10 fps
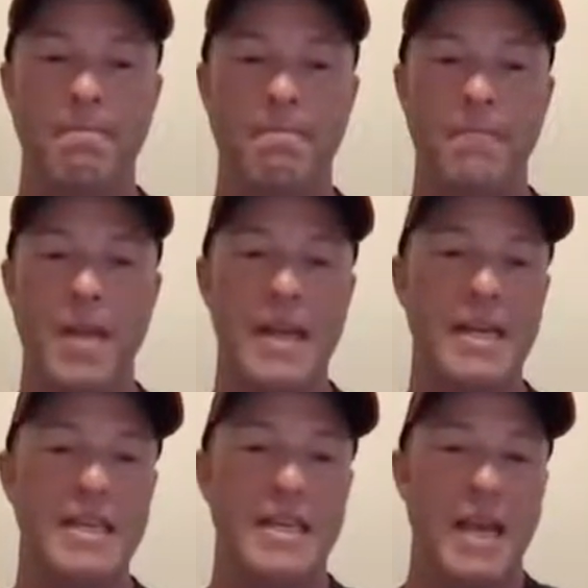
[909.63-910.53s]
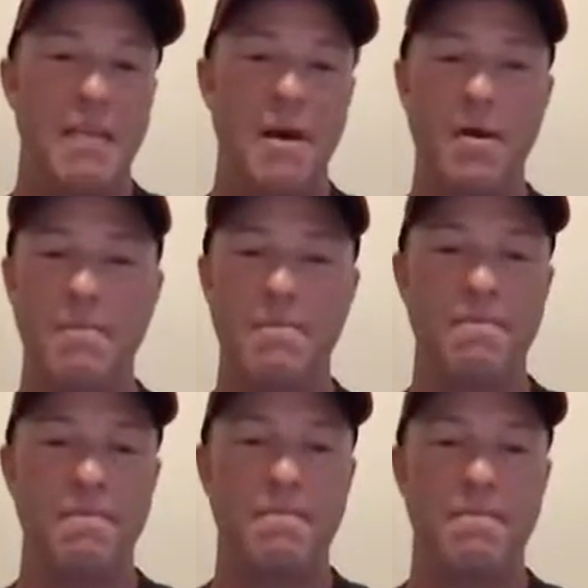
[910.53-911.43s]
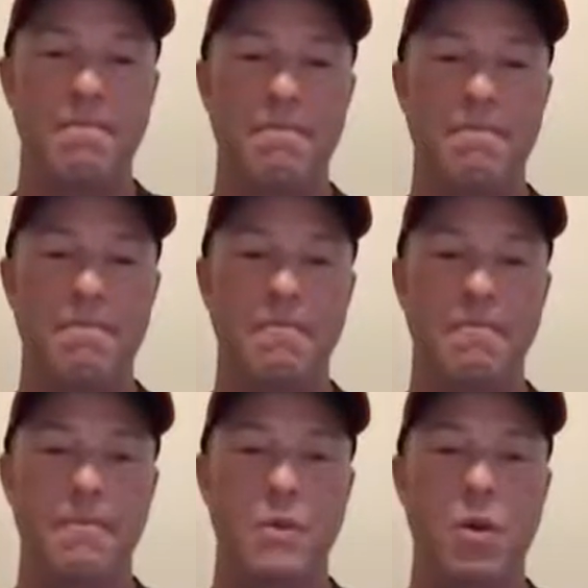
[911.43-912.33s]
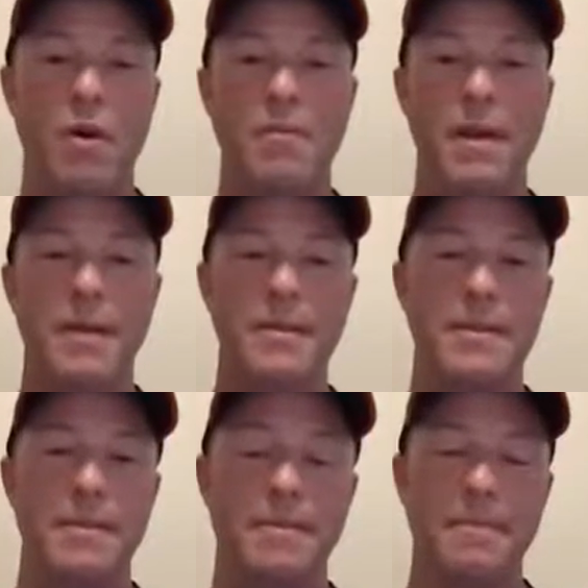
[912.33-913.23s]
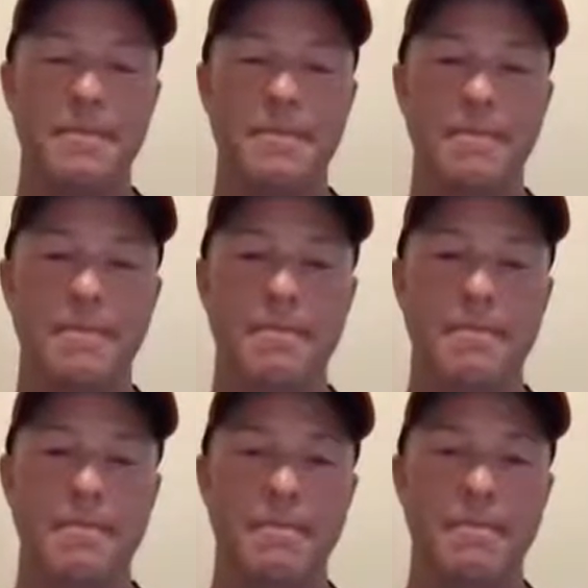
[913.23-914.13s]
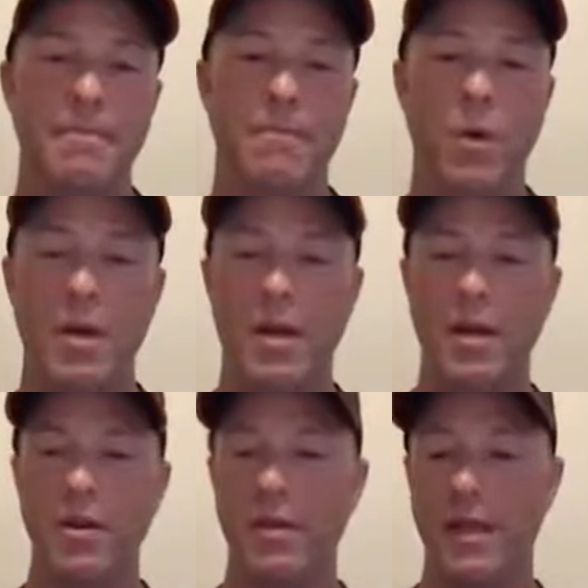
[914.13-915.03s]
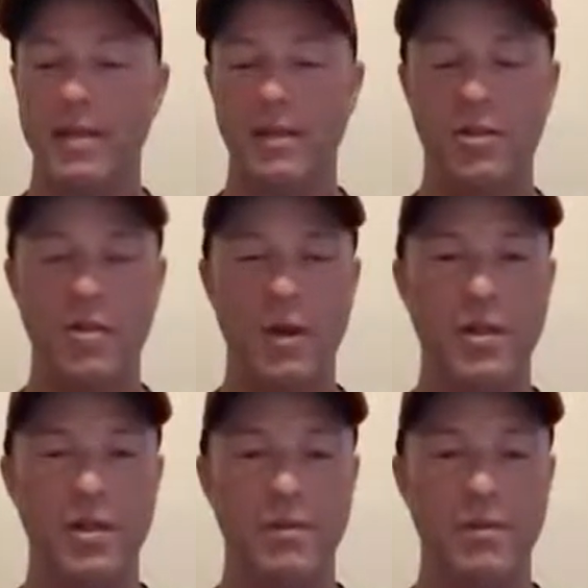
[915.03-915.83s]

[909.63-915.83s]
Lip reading: got an ETA about 12 minutes. What are you going to do in that situation?